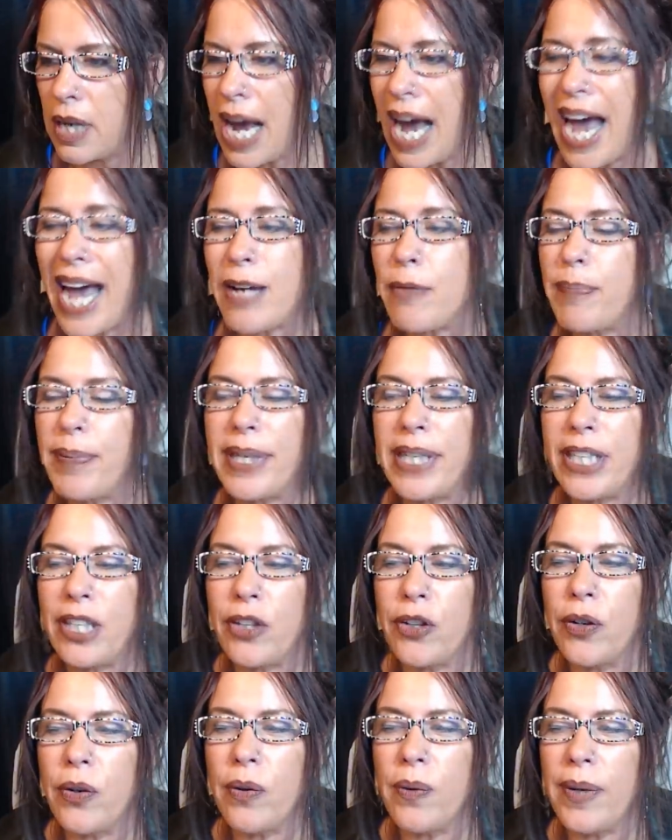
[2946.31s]
I, but
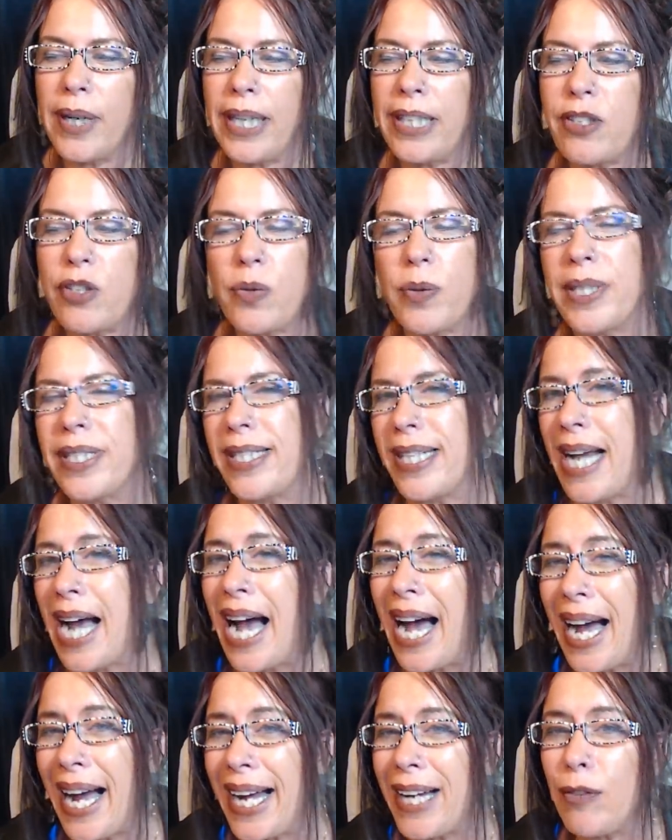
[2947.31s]
you know what, Shreezy?
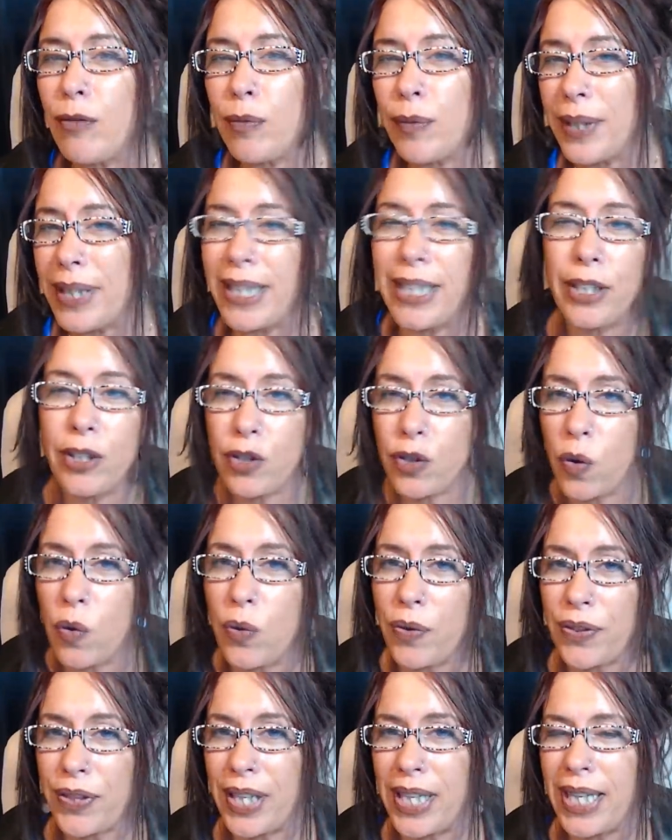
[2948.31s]
I really
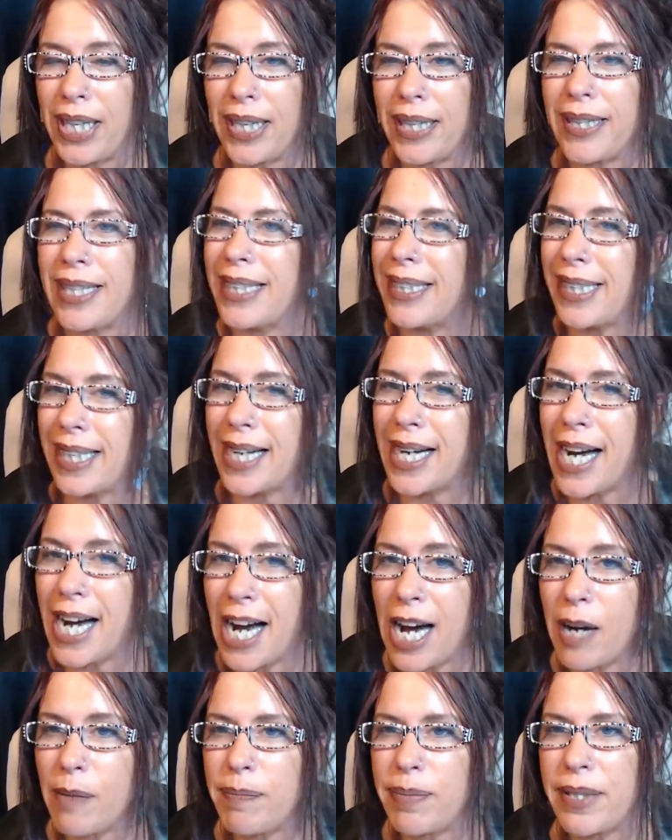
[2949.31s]
don't think that the
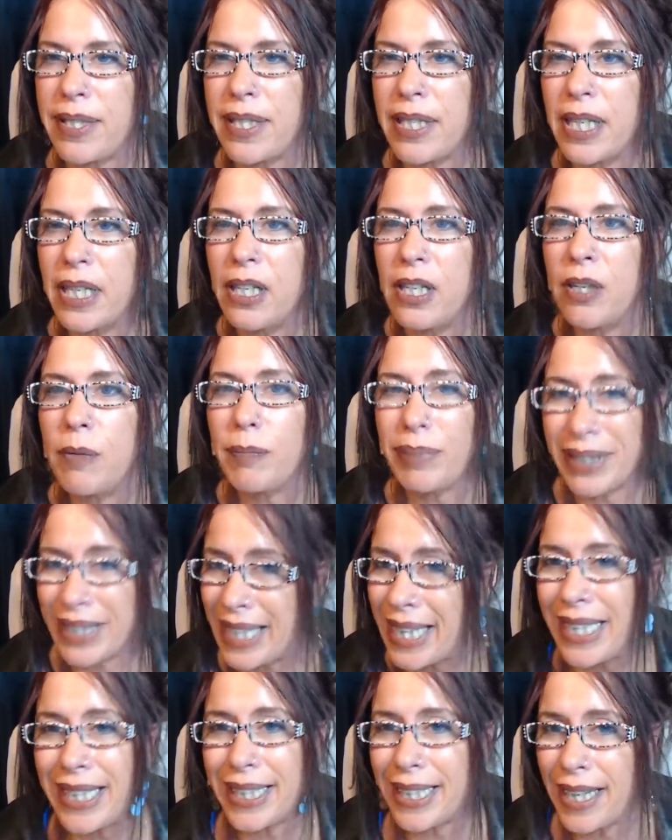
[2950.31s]
cops
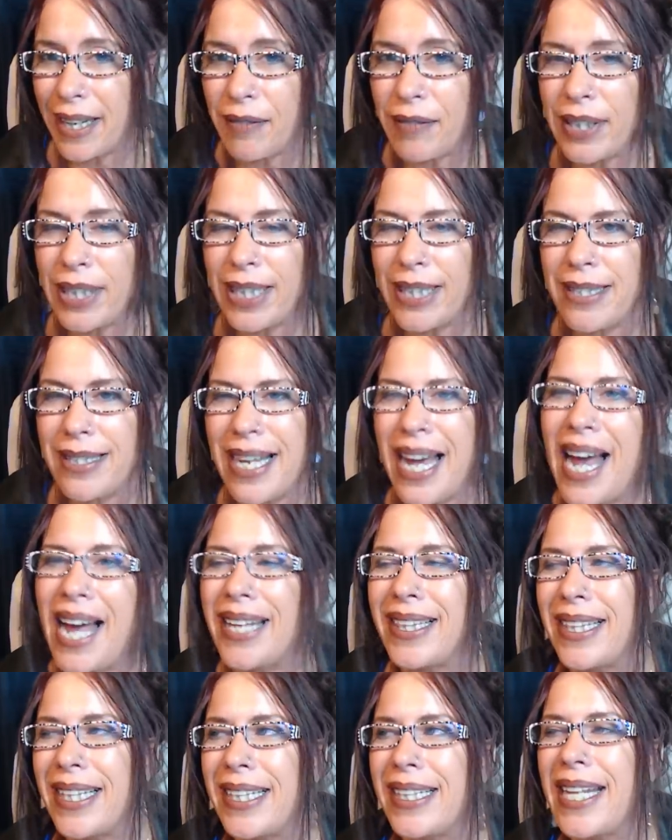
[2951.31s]
planted evidence.
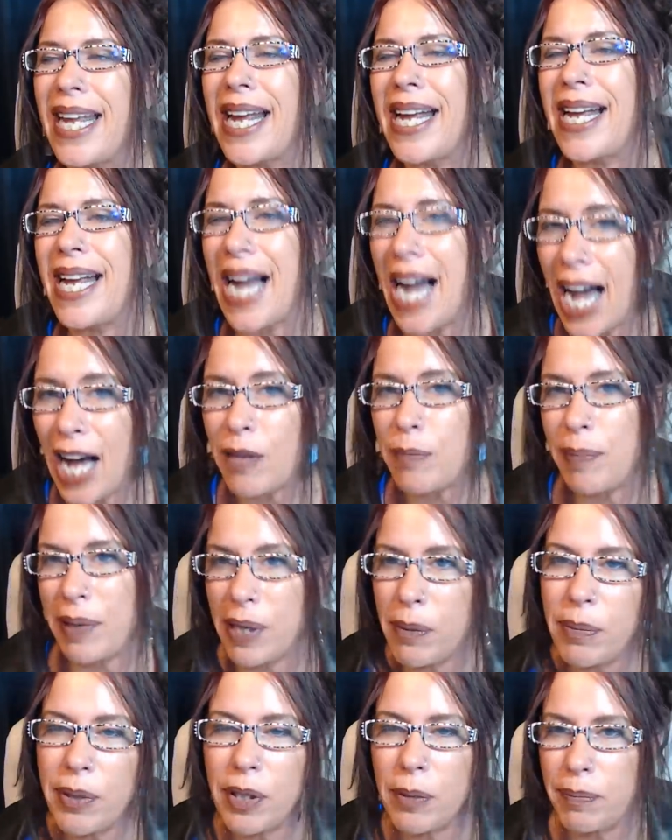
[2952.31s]
I think they got
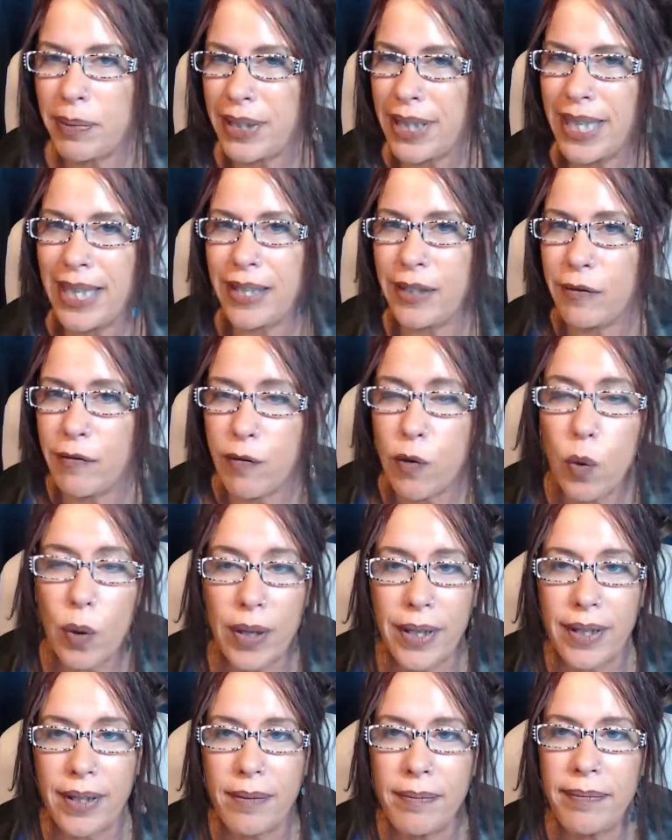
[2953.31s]
people to plan it for
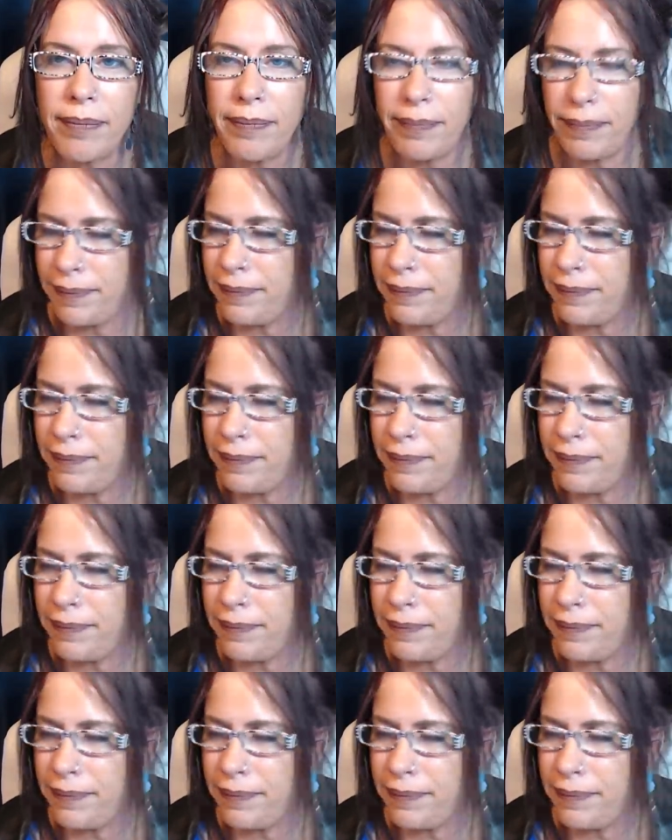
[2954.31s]
them.